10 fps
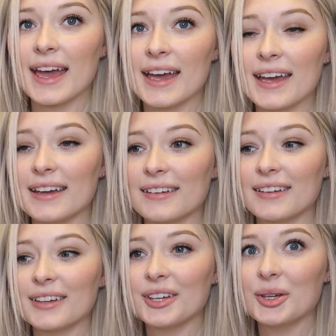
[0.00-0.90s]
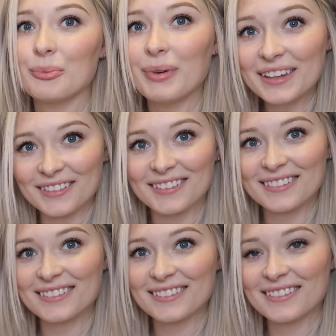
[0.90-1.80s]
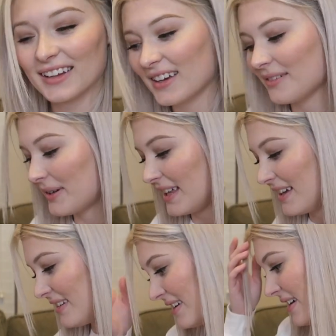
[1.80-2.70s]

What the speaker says: a pin with it.